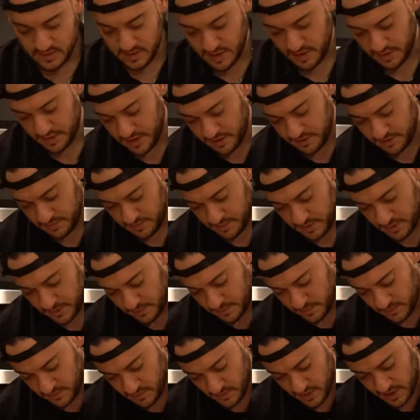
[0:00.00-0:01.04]
her down the
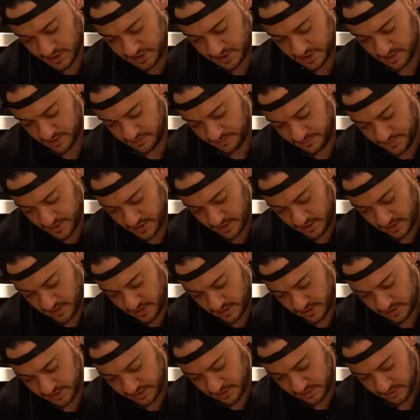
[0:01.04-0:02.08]
middle. Watch your
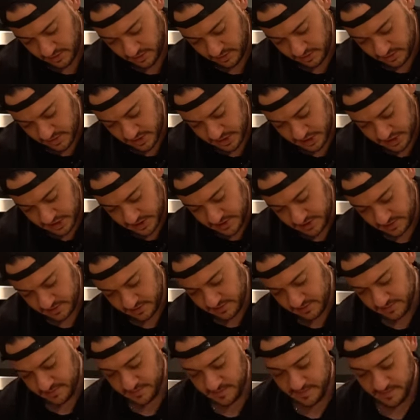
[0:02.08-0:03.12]
fingers, your little digits,
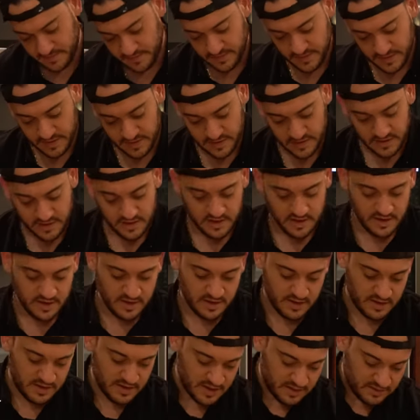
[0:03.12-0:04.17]

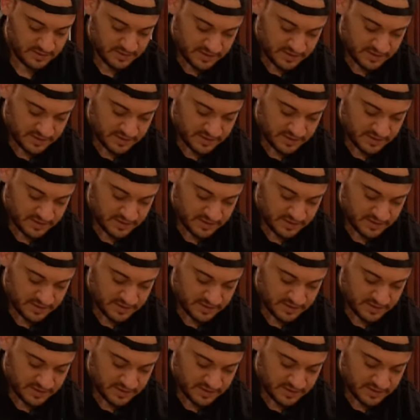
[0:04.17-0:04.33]
and